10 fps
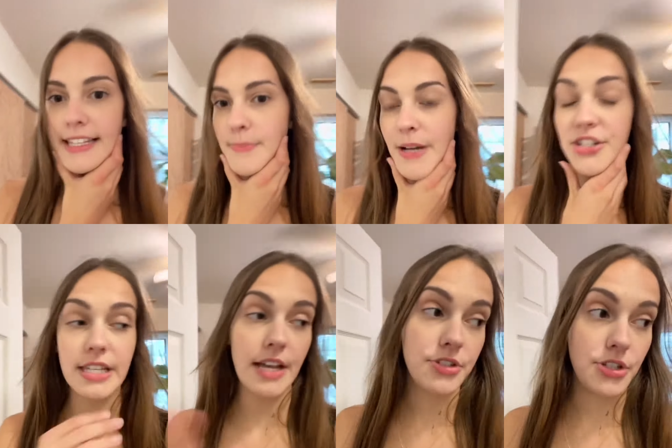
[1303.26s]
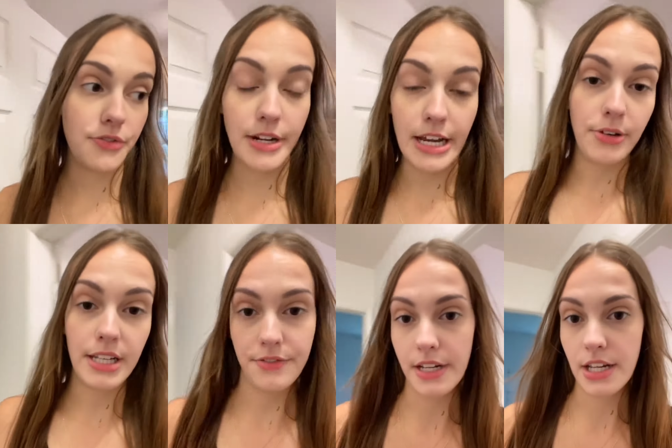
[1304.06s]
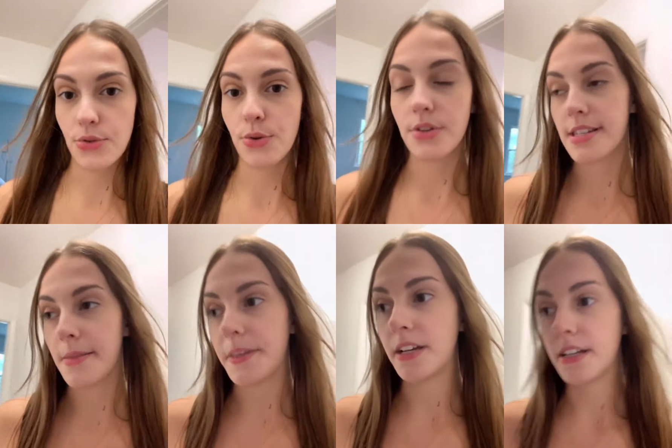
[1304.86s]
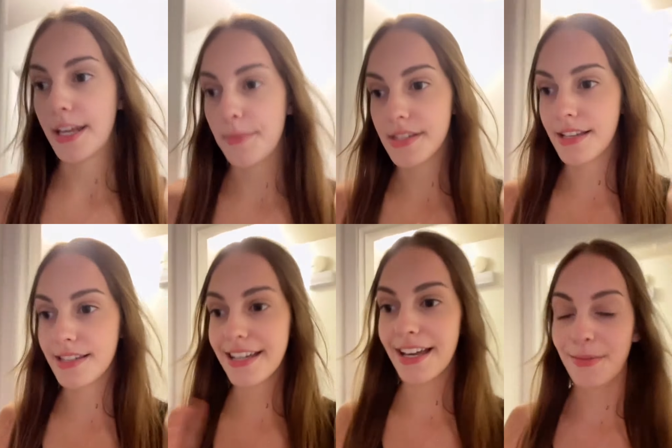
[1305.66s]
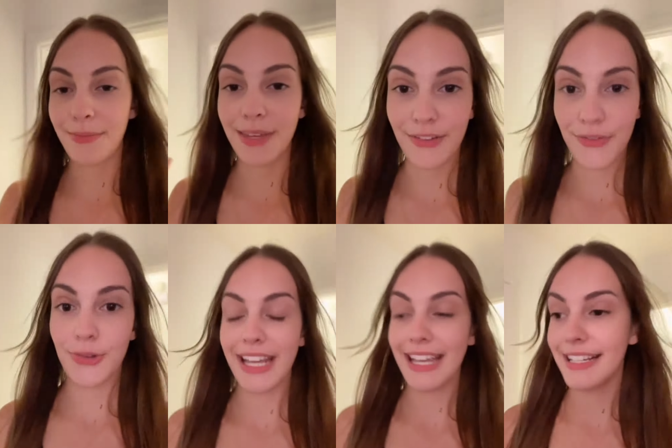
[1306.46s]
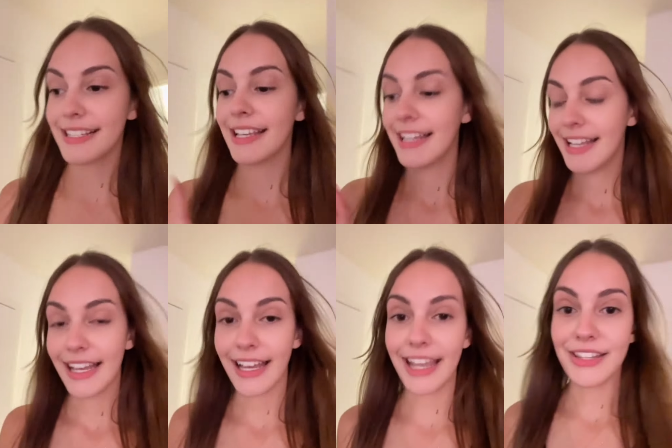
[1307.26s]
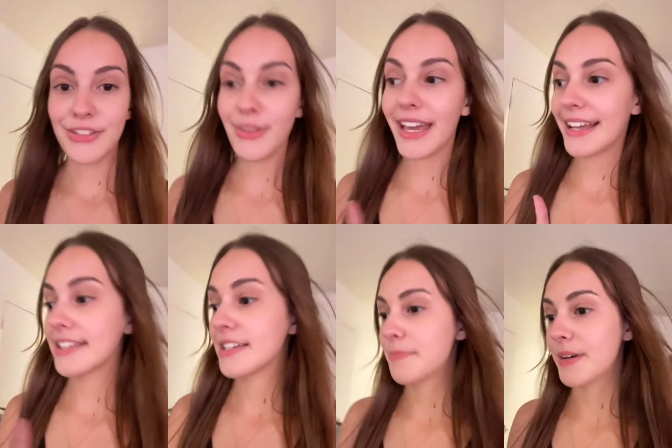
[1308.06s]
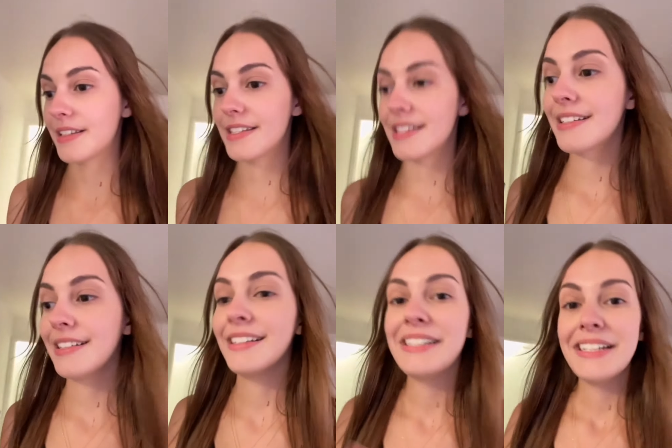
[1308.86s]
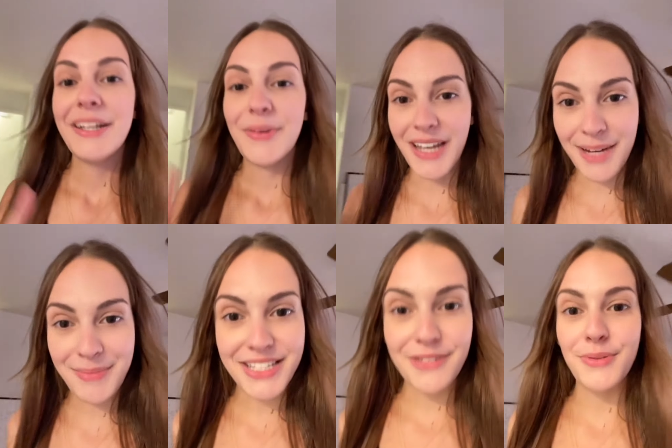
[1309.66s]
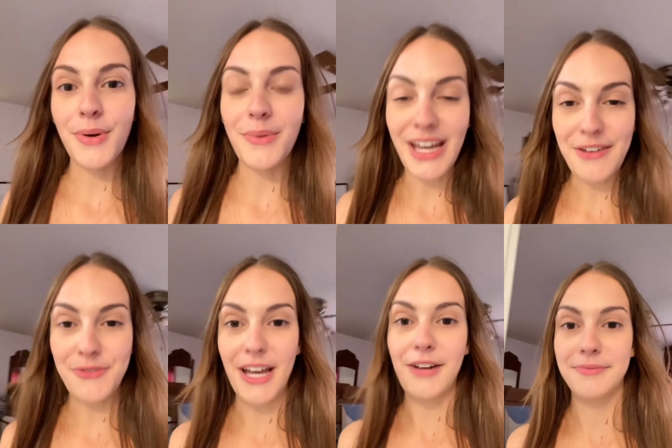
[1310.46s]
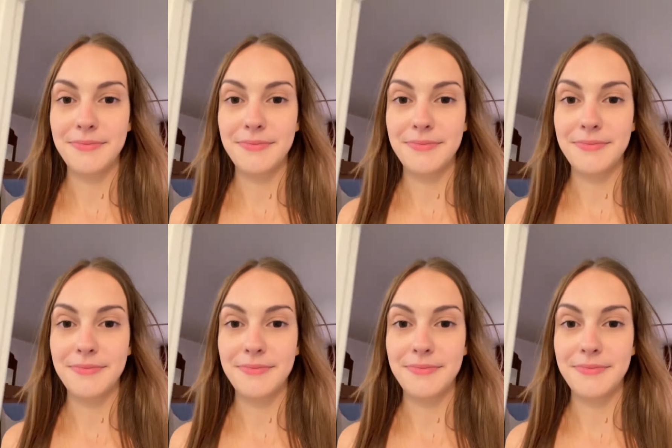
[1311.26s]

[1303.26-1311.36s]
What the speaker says: This might just have to do for now, and if I need to order something on Amazon to come in a few days, I can do that, but we gotta make do with what we have for now.